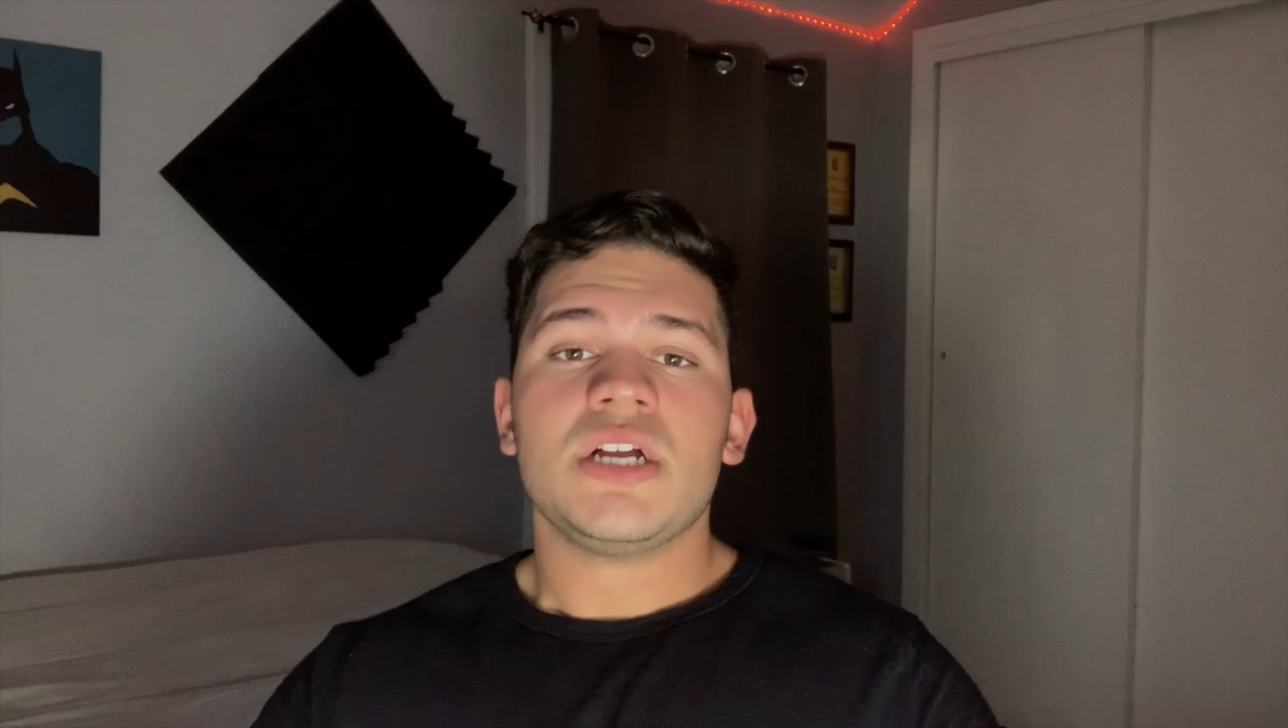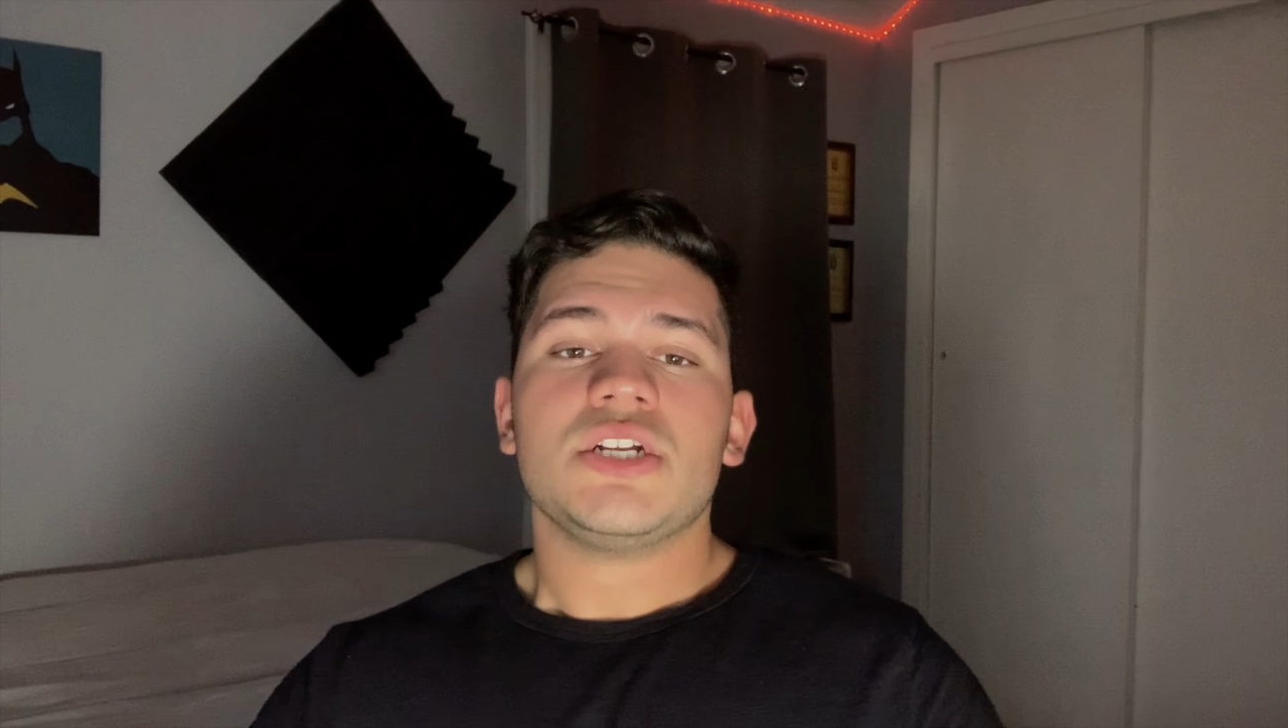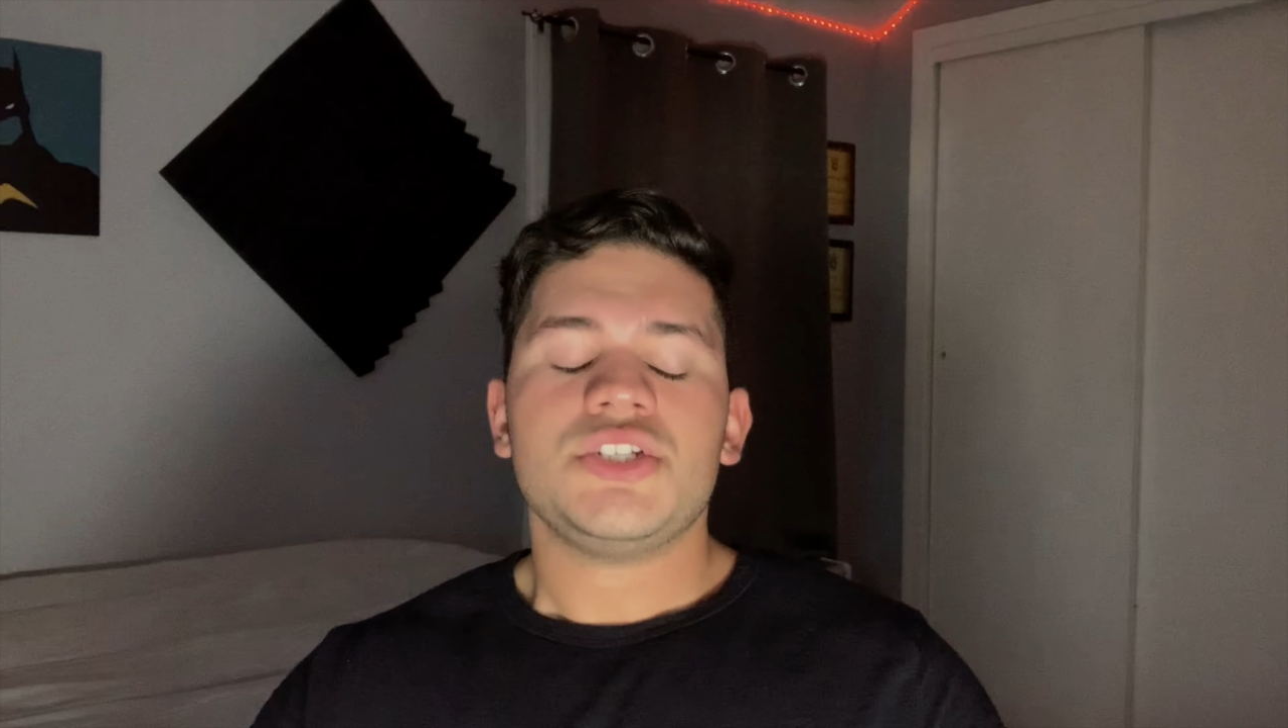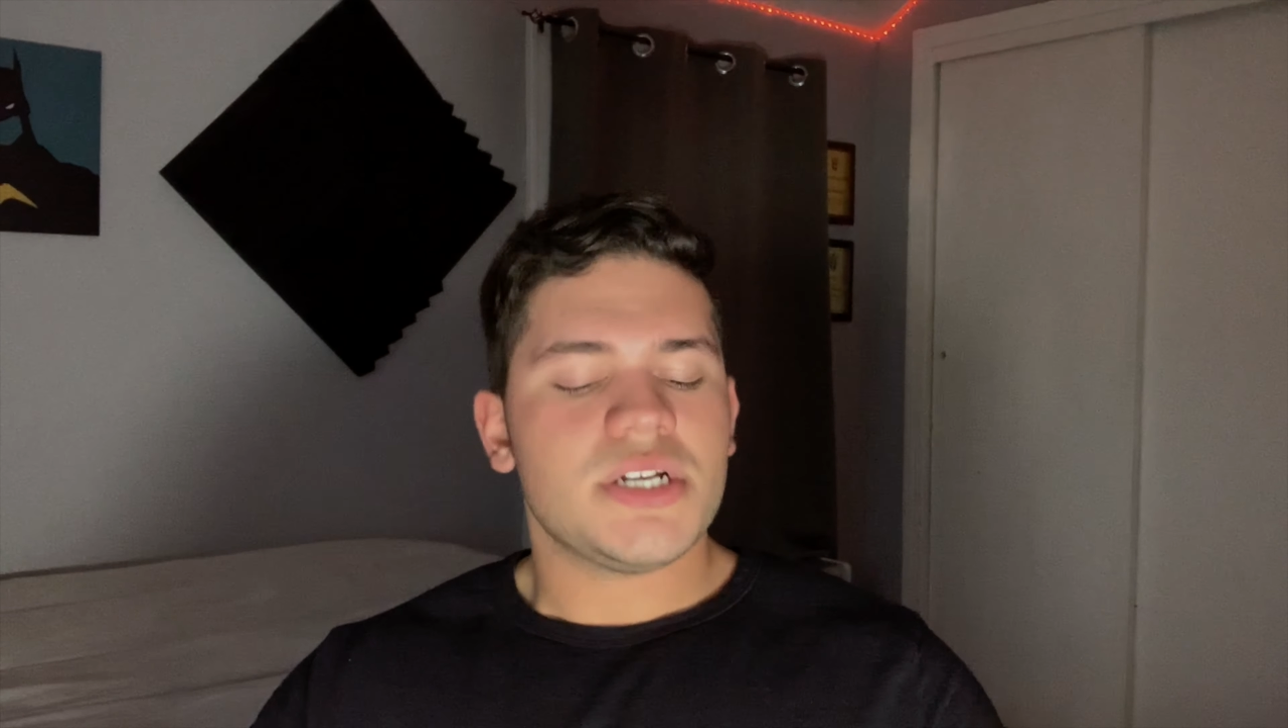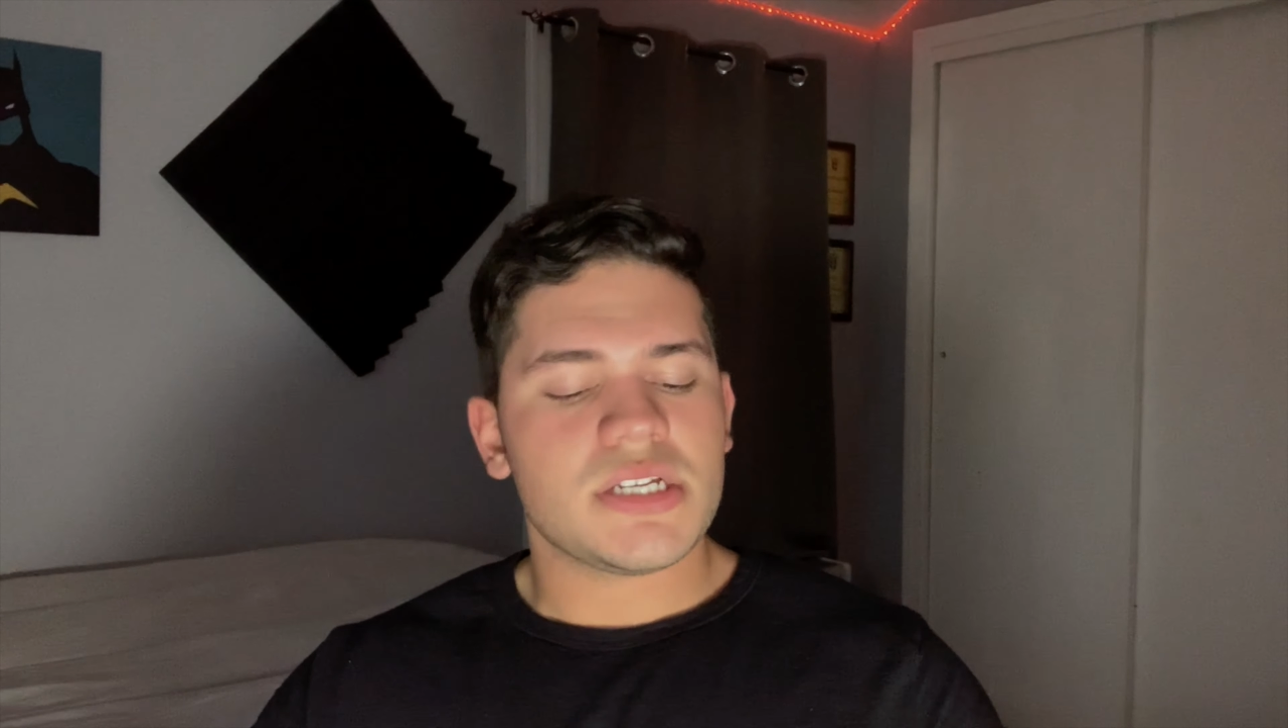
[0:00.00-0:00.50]

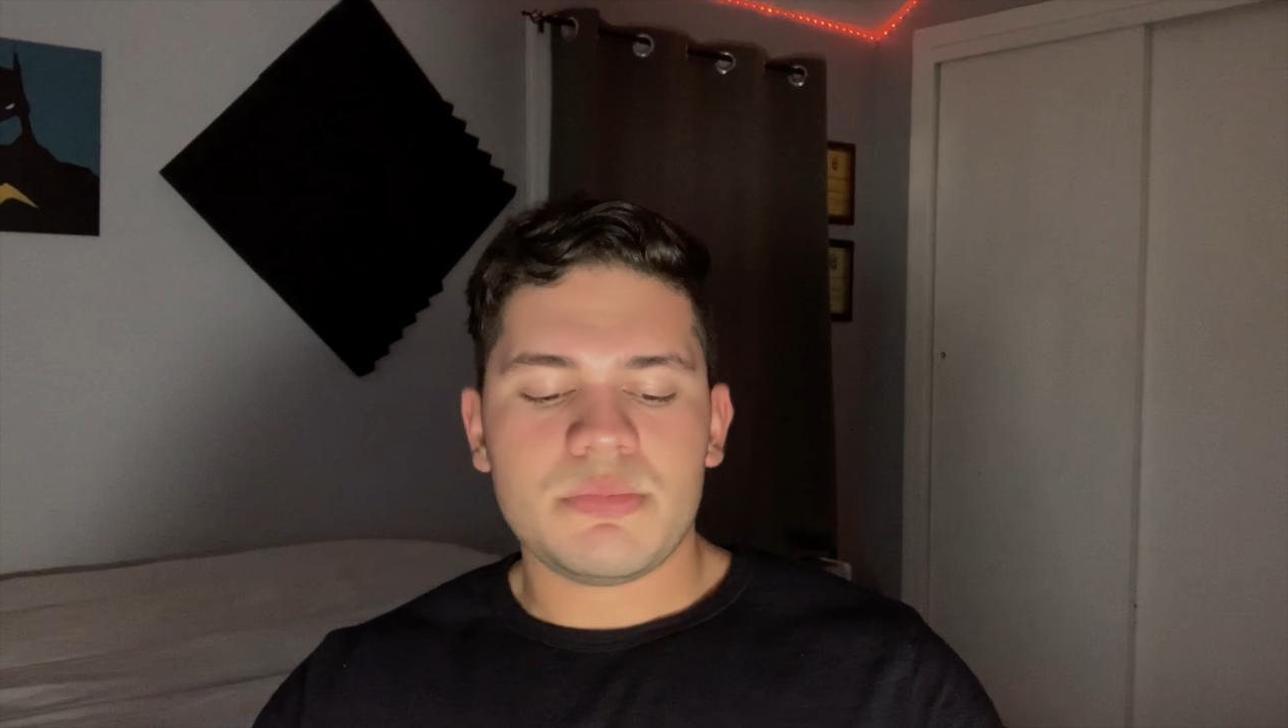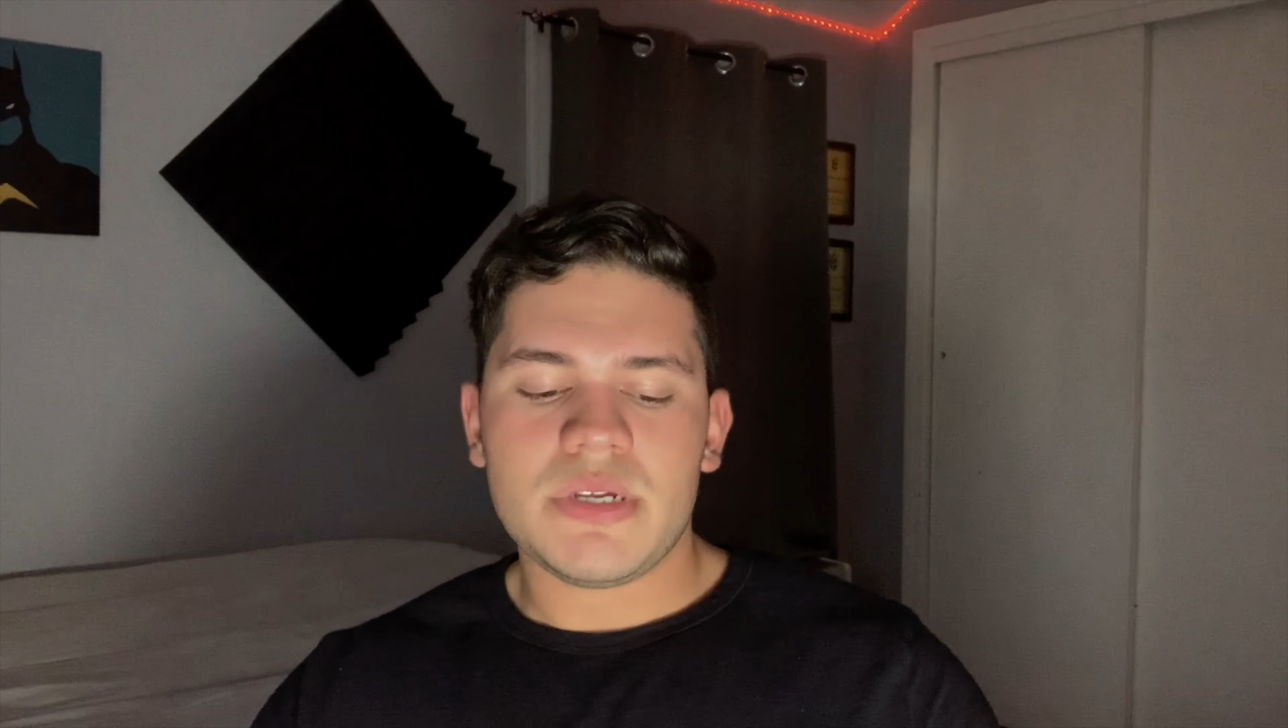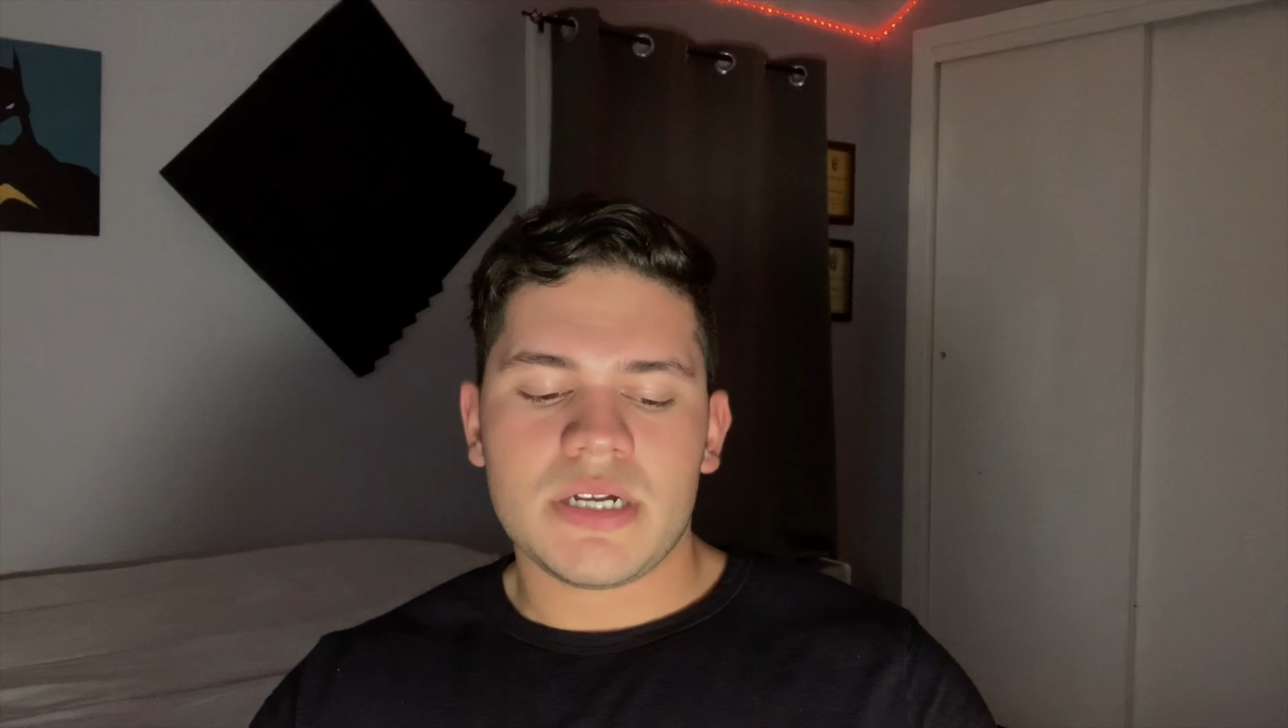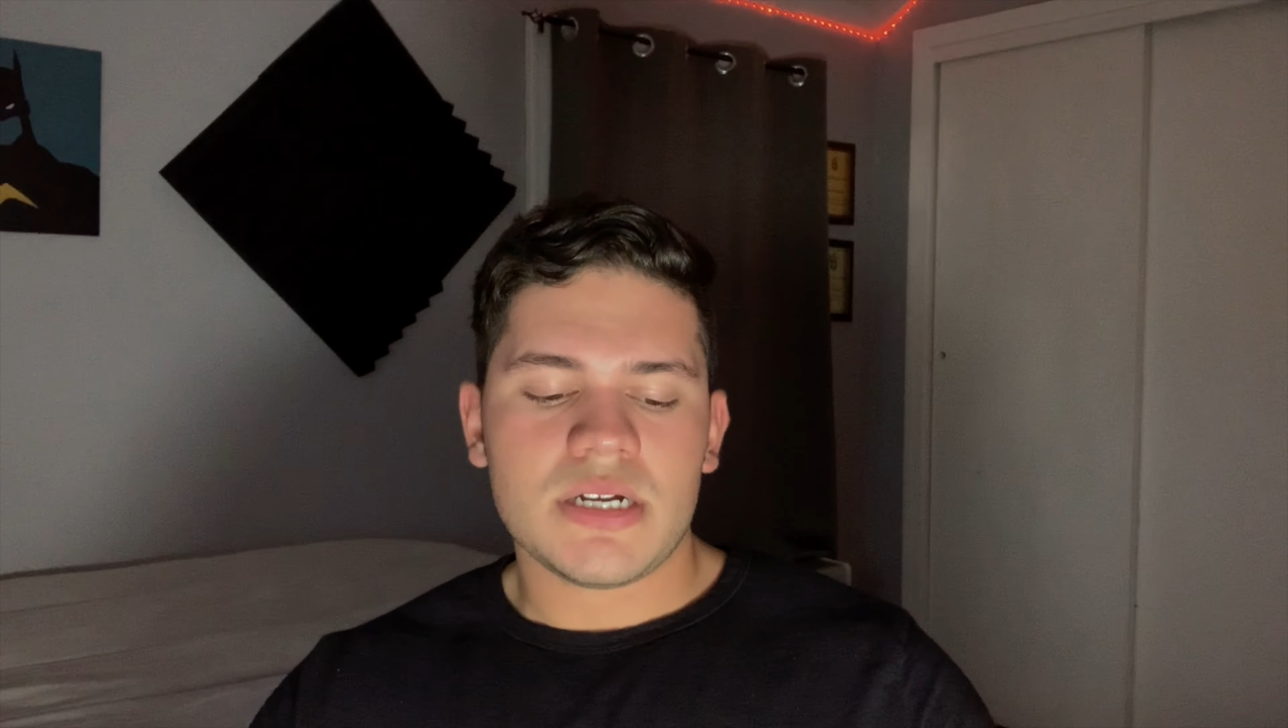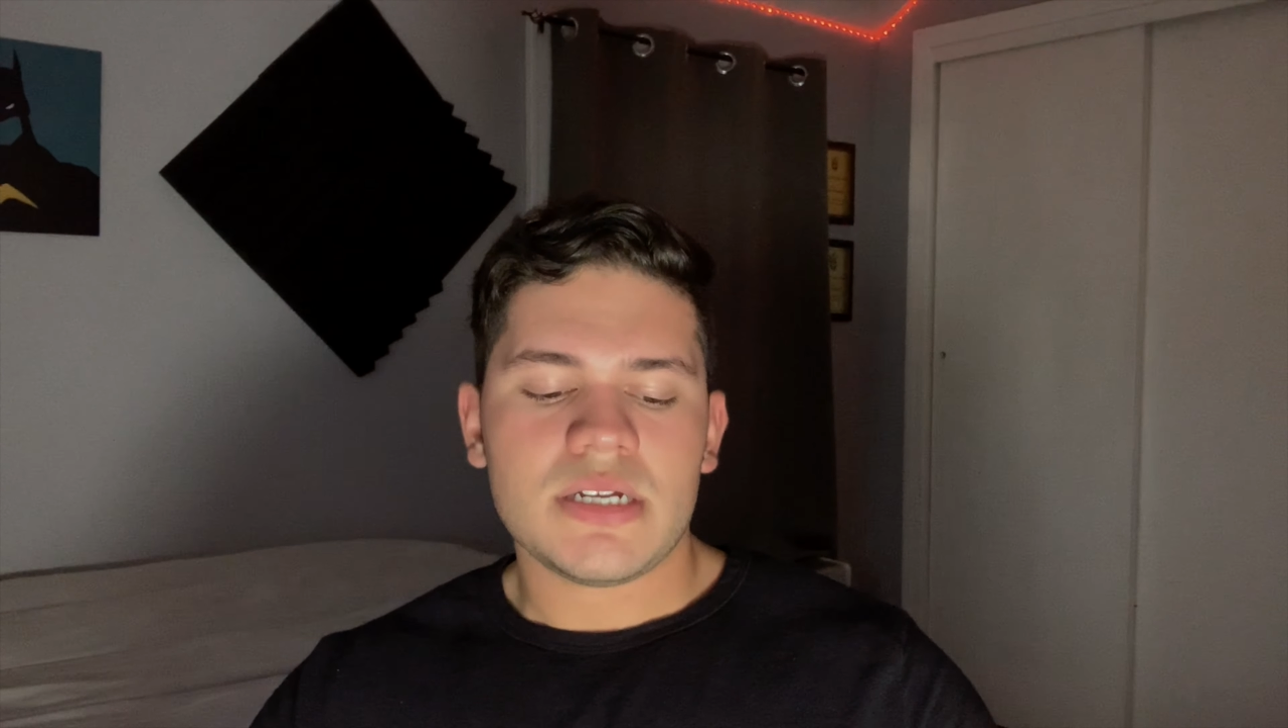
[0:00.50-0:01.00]
just
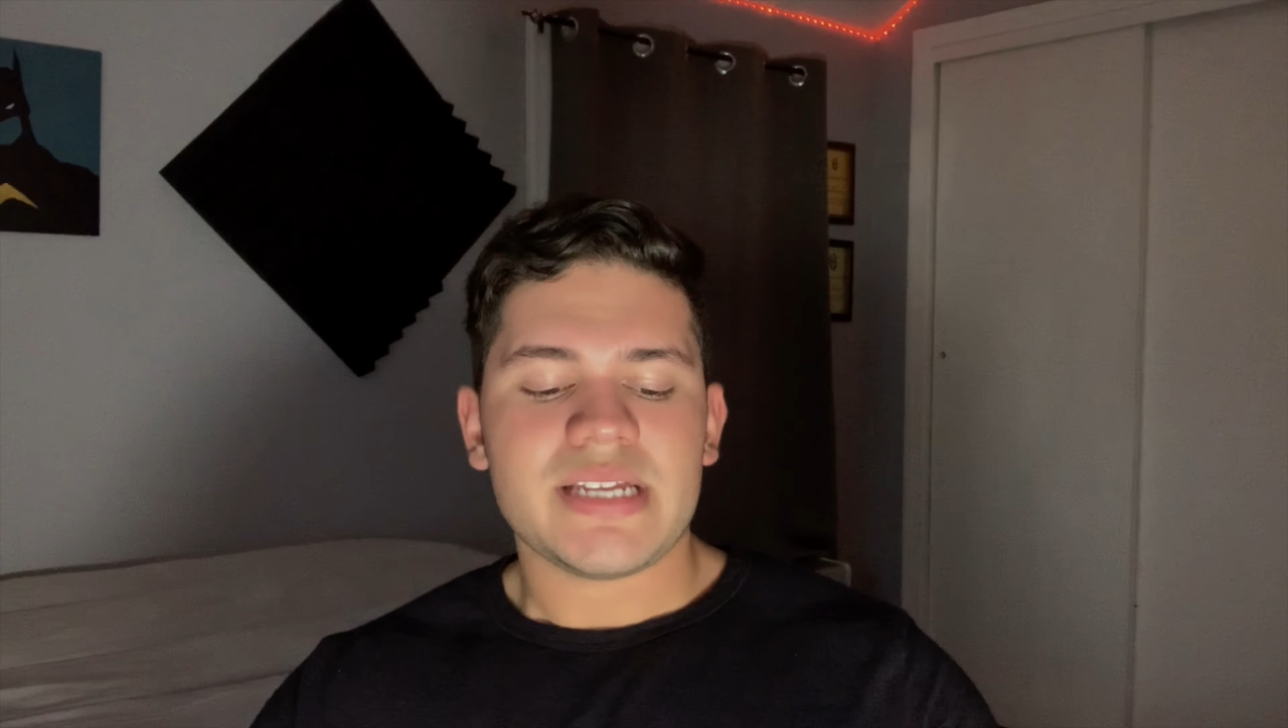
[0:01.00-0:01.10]
because